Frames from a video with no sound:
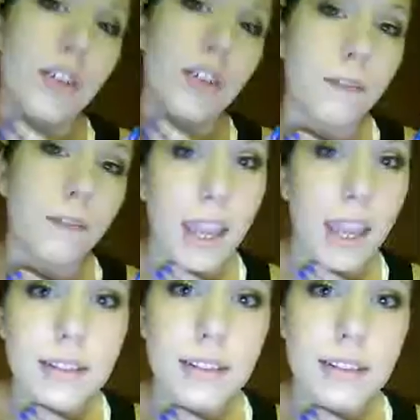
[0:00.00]
your face,
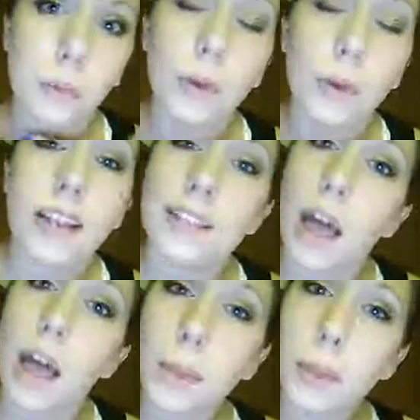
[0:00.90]
whereas the
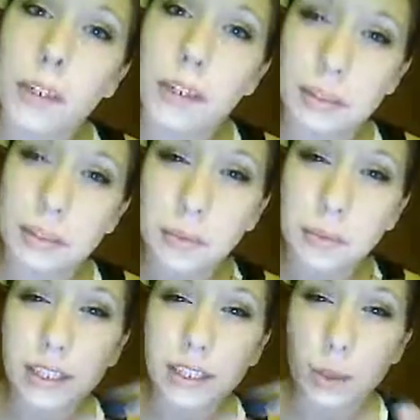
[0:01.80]
other one doesn't
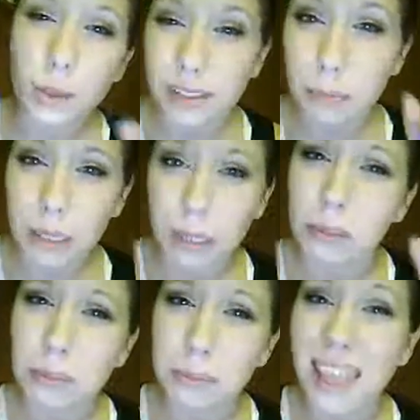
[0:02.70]
really, so it ends up being a
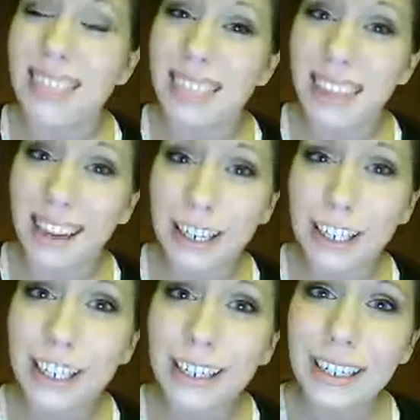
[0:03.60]
little bit
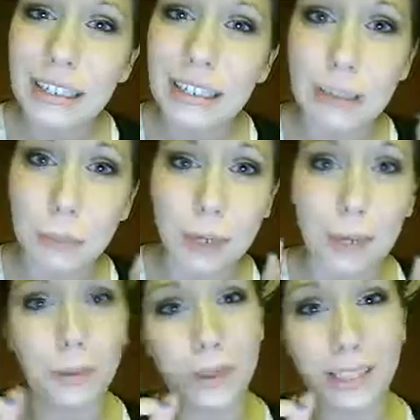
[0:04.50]
thicker than what I
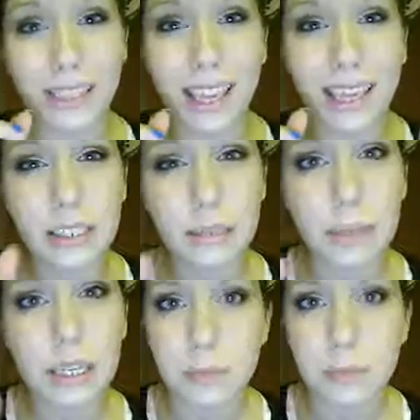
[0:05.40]
would really like it to be,
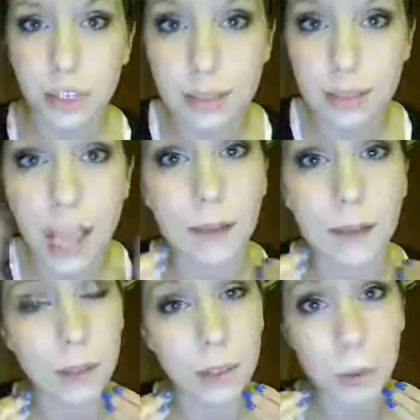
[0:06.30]
especially because I have
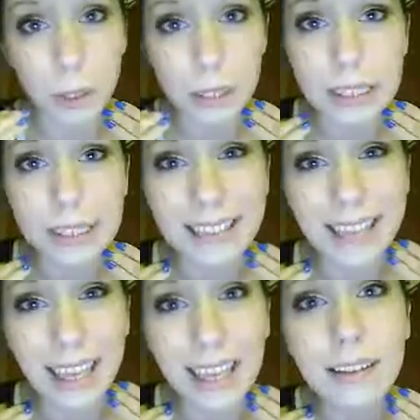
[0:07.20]
really oily
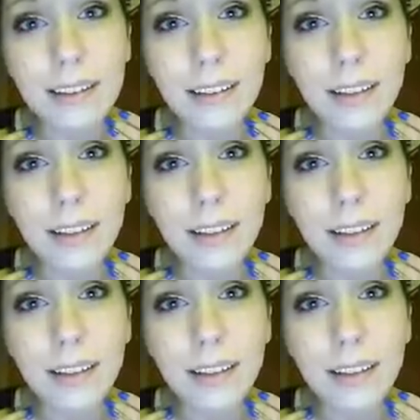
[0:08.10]
skin,